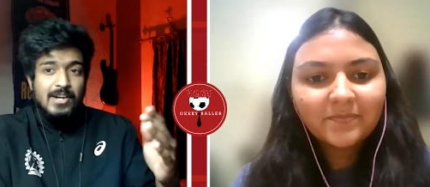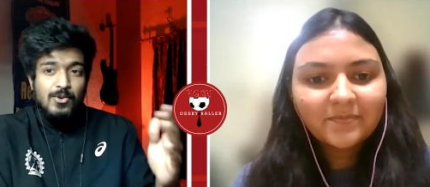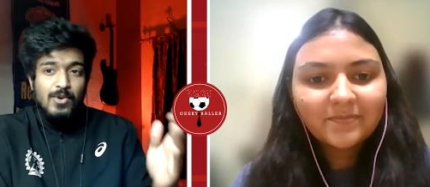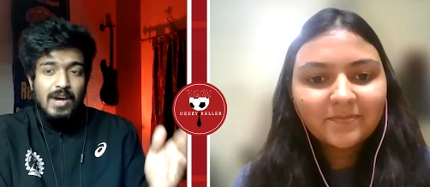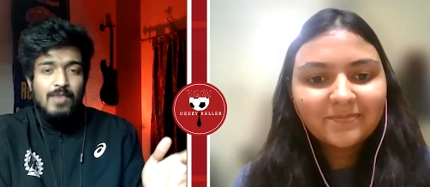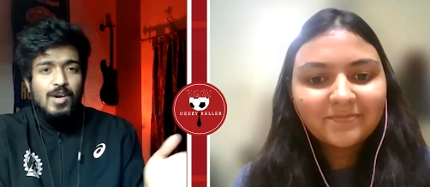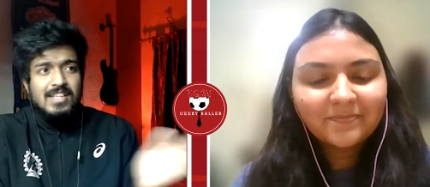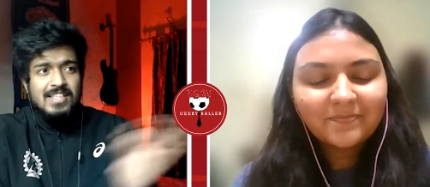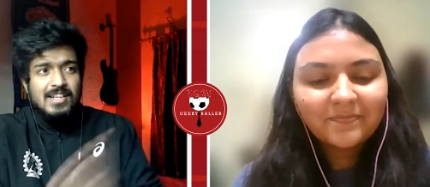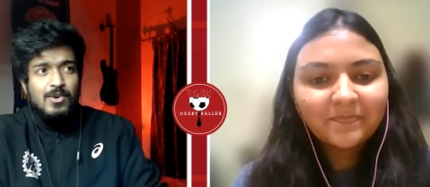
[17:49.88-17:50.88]
Speaker 1: to and what
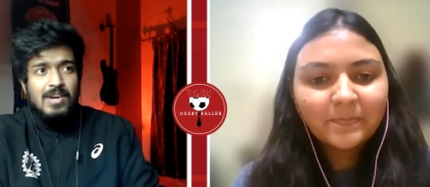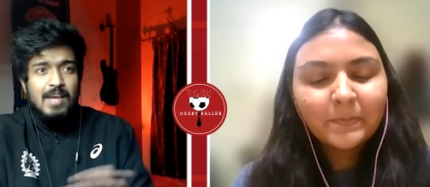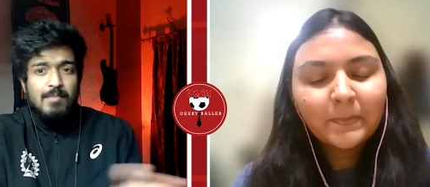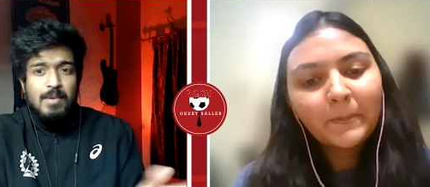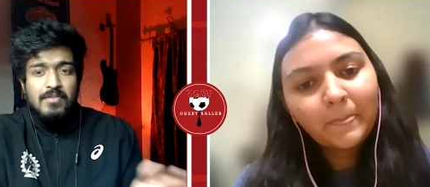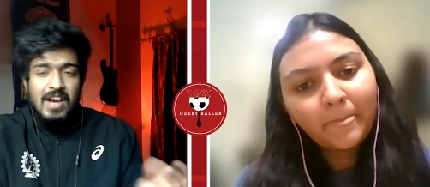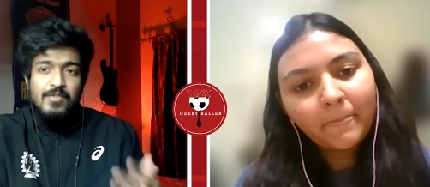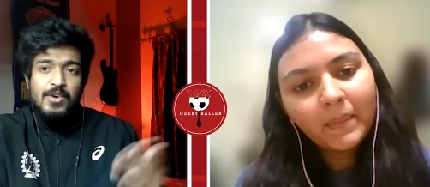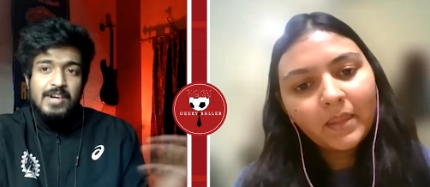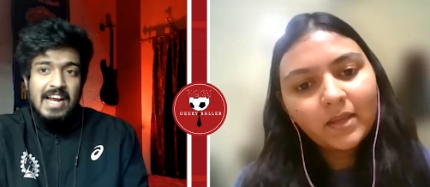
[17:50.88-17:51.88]
does it look like maybe five
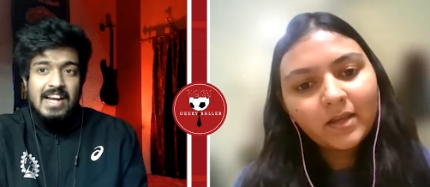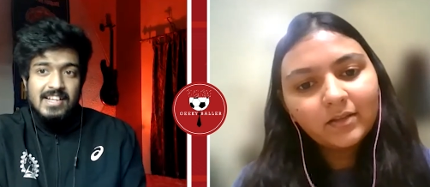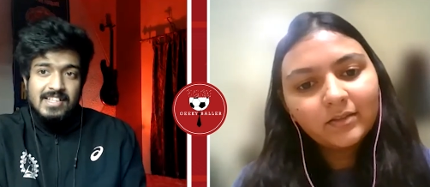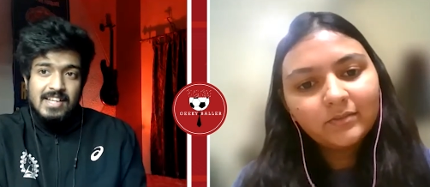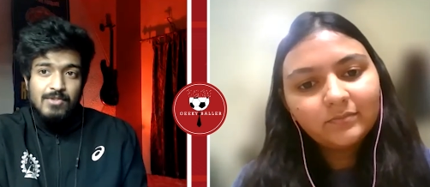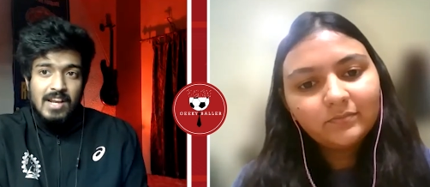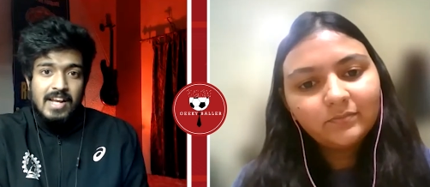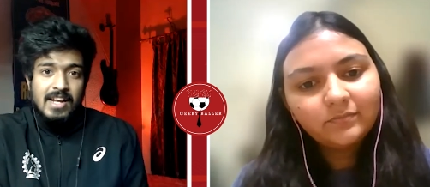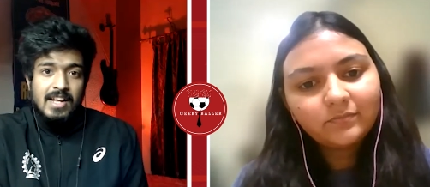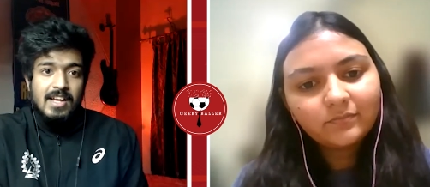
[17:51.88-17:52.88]
or ten years down the
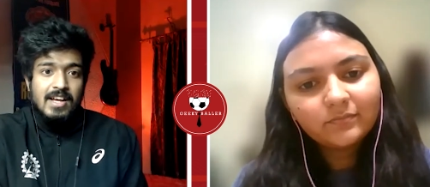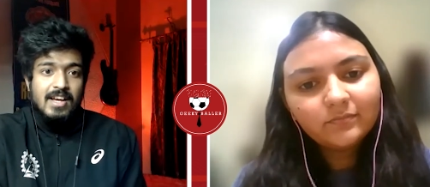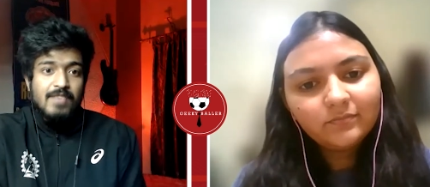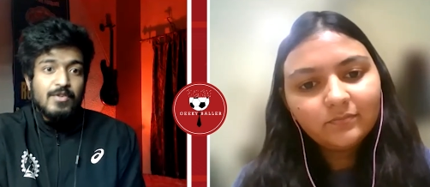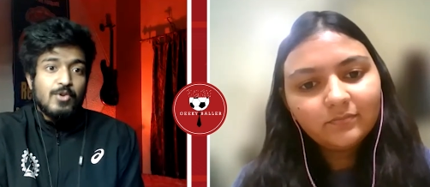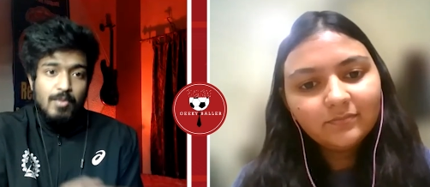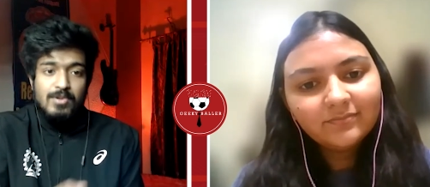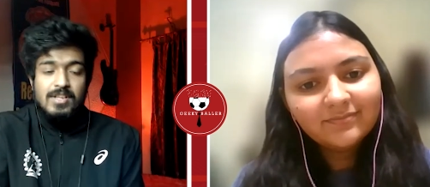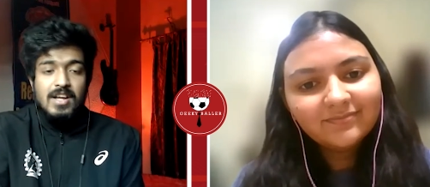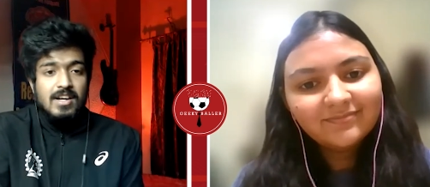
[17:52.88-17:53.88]
line if you know
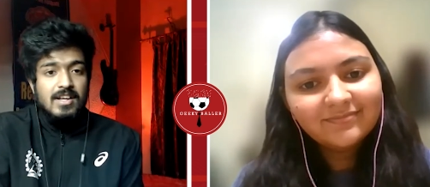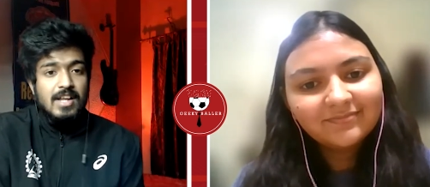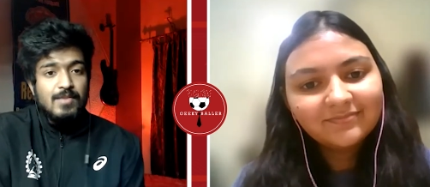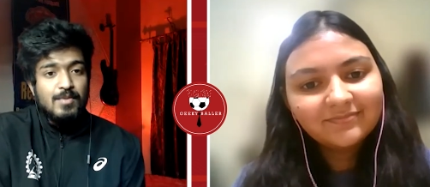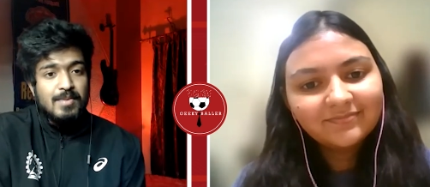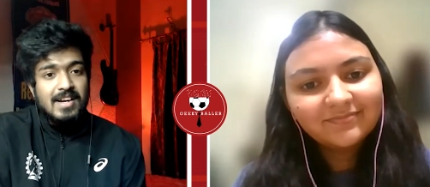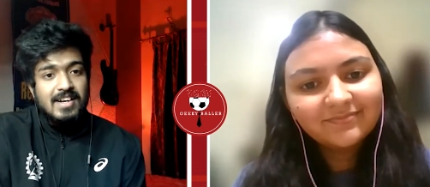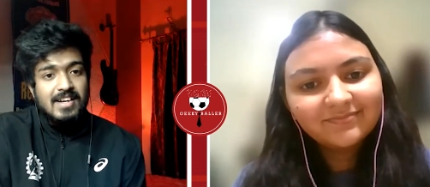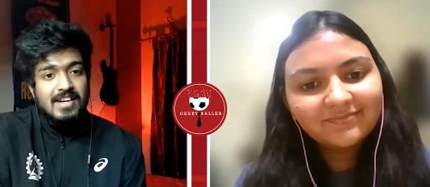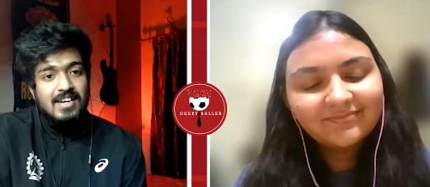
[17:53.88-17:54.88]
about that that would be
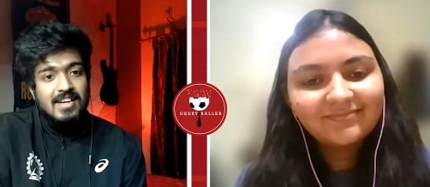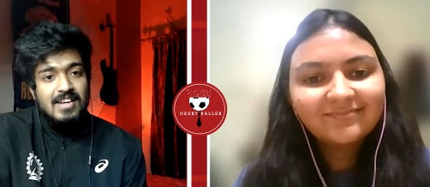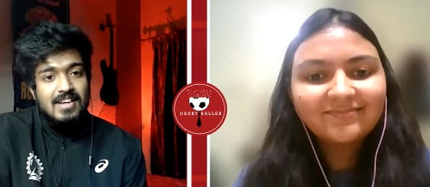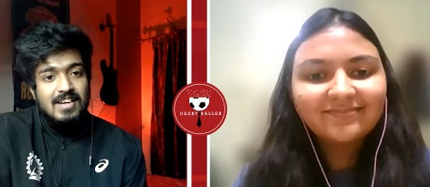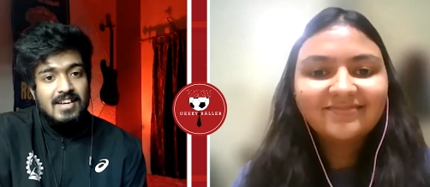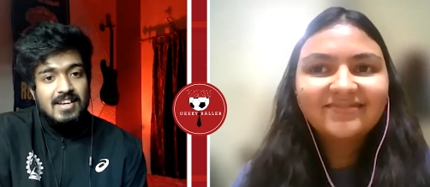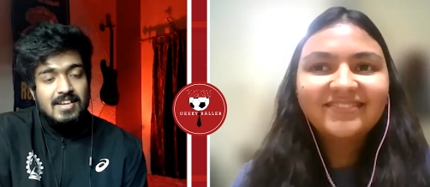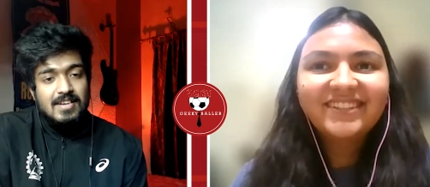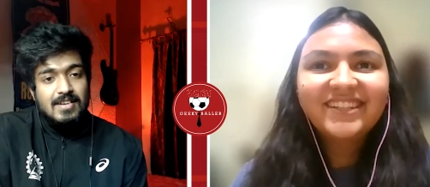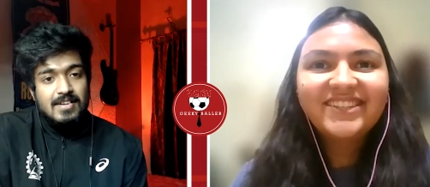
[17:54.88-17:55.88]
great
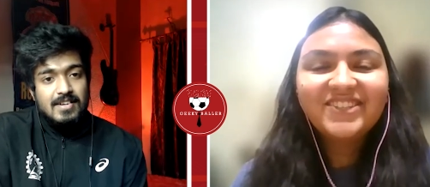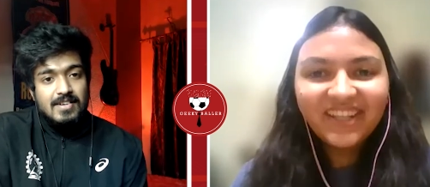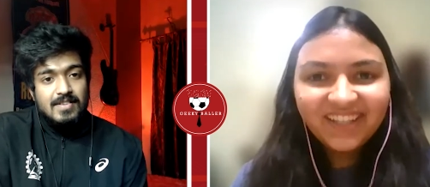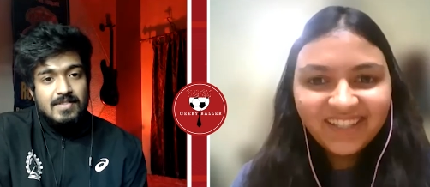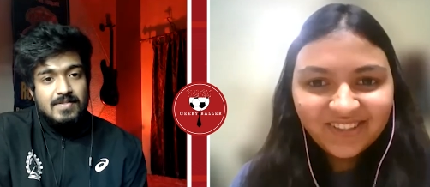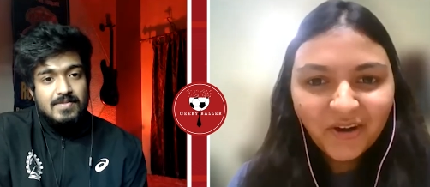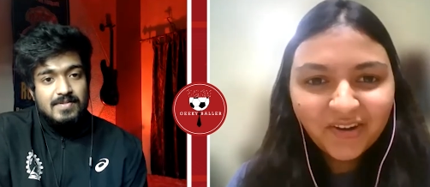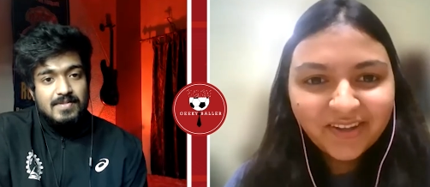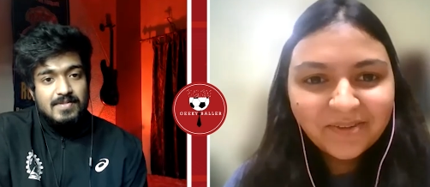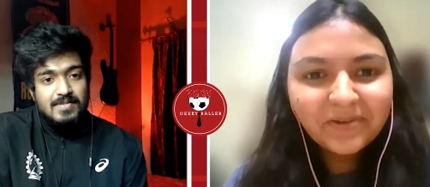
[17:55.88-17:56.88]
Speaker 2: so I think
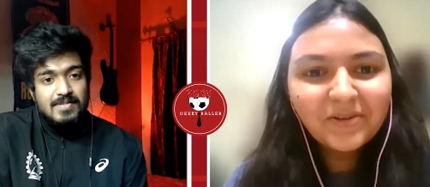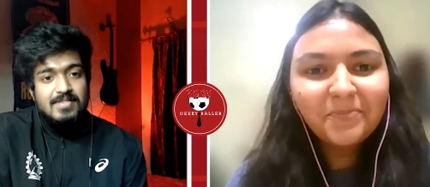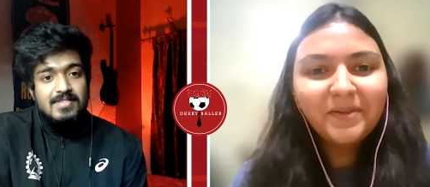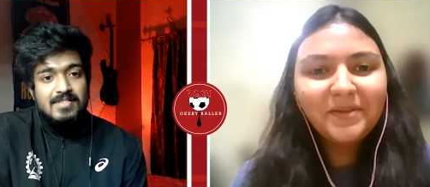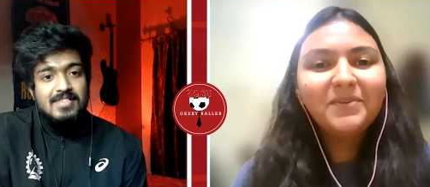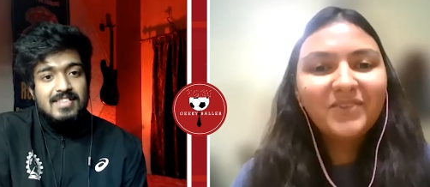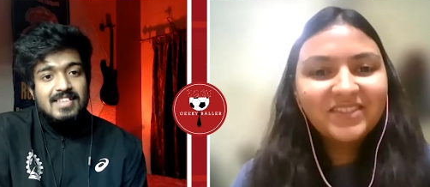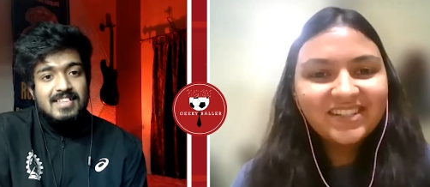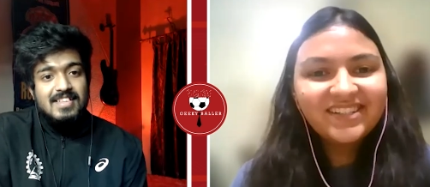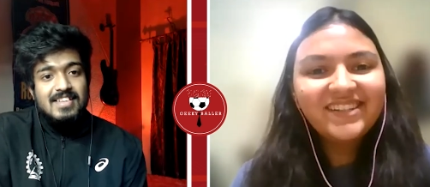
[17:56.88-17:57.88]
talking about PPO is
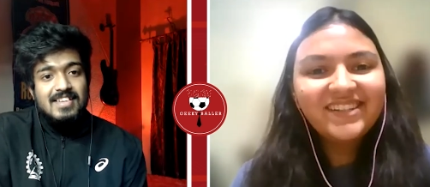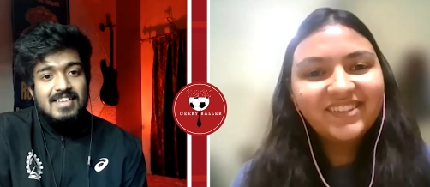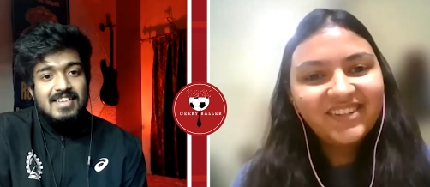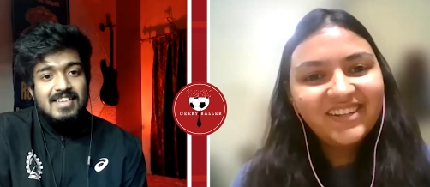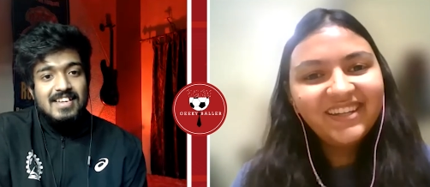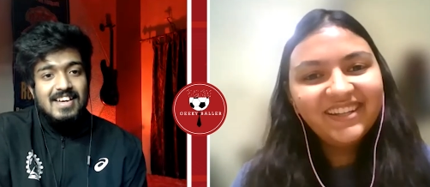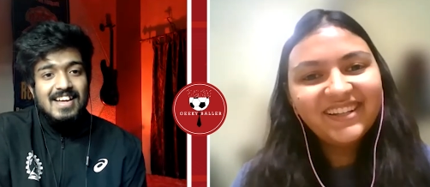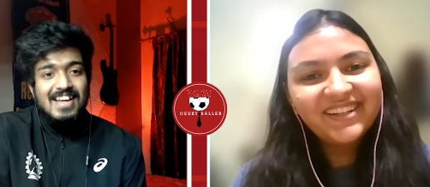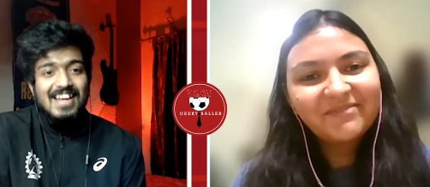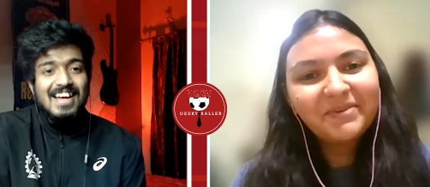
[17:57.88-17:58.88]
a little early
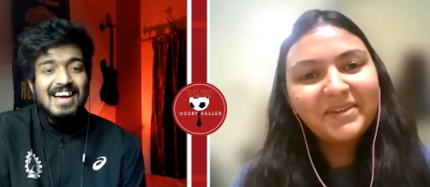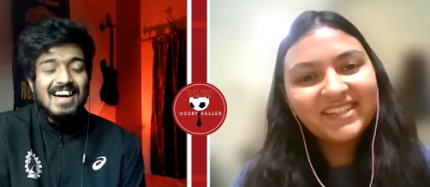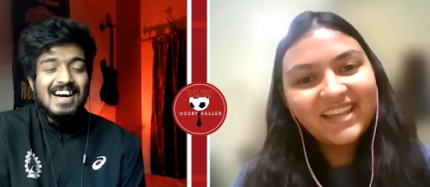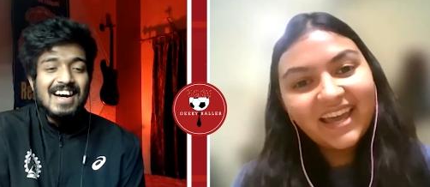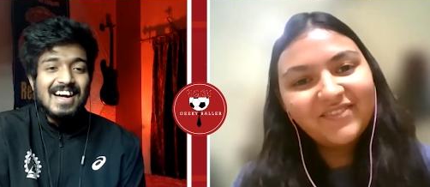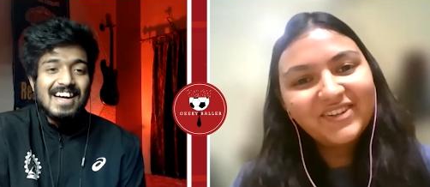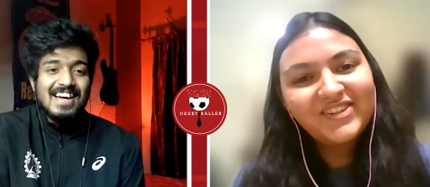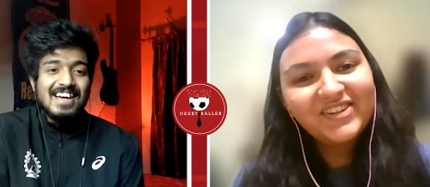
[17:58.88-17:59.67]
because I haven't